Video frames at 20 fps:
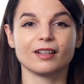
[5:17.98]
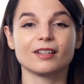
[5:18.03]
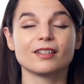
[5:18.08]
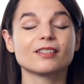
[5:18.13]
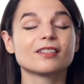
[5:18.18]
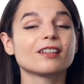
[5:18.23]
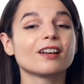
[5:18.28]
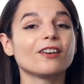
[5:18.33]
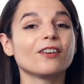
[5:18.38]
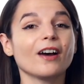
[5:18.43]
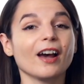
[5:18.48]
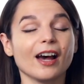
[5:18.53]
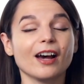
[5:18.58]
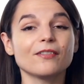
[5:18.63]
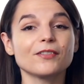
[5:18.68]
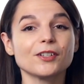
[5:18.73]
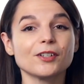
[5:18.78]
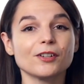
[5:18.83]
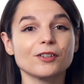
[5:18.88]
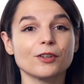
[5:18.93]
So
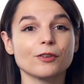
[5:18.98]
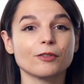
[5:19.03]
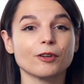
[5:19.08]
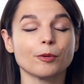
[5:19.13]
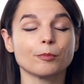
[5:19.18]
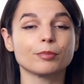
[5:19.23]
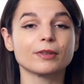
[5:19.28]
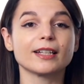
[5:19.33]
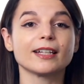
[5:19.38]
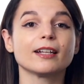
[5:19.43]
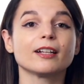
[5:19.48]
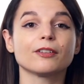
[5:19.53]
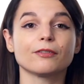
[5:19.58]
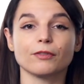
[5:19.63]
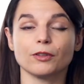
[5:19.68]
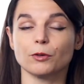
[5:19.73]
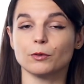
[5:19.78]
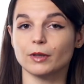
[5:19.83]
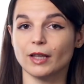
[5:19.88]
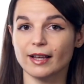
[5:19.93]
after you've completed a
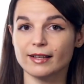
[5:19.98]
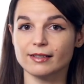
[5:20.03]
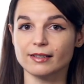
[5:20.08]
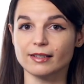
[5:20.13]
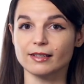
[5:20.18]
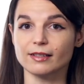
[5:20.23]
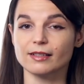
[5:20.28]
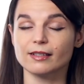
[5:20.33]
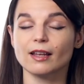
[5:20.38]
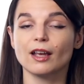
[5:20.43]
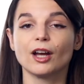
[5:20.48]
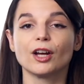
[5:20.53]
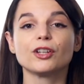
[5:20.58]
few lessons,